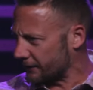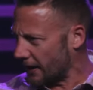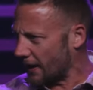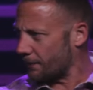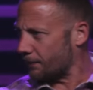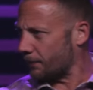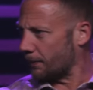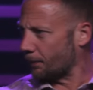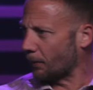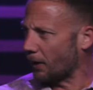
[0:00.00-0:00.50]

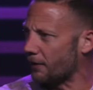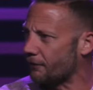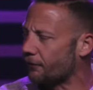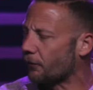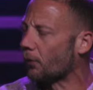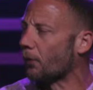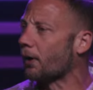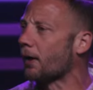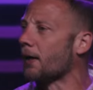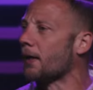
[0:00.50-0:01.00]
that to pray
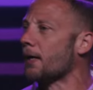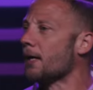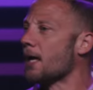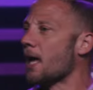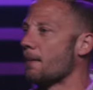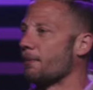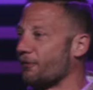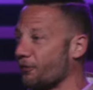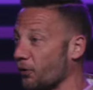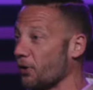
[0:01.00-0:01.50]
for.
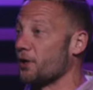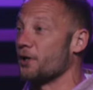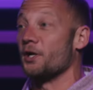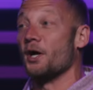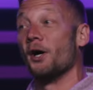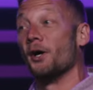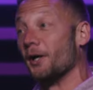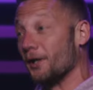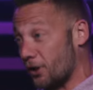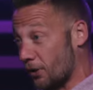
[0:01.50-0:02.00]
And before you
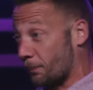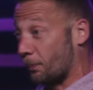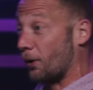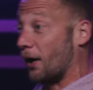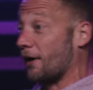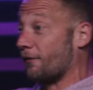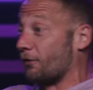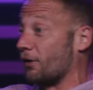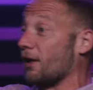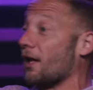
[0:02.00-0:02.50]
know it, you're
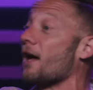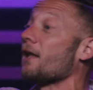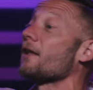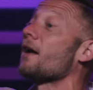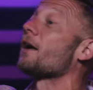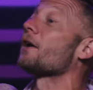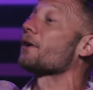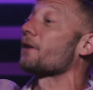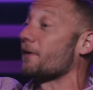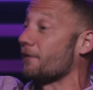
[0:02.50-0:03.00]
praying for a lot
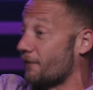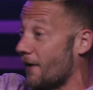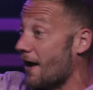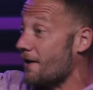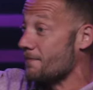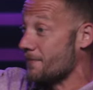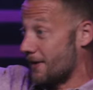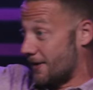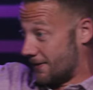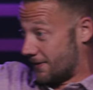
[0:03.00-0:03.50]
longer than
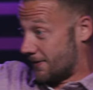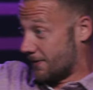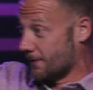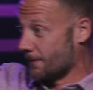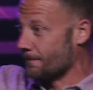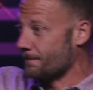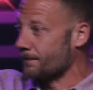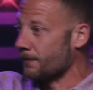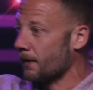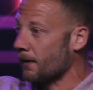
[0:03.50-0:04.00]
five minutes,
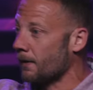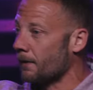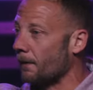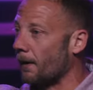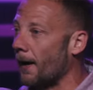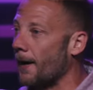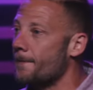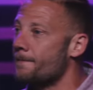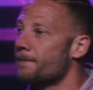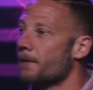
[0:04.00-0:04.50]

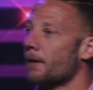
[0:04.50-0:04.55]
right?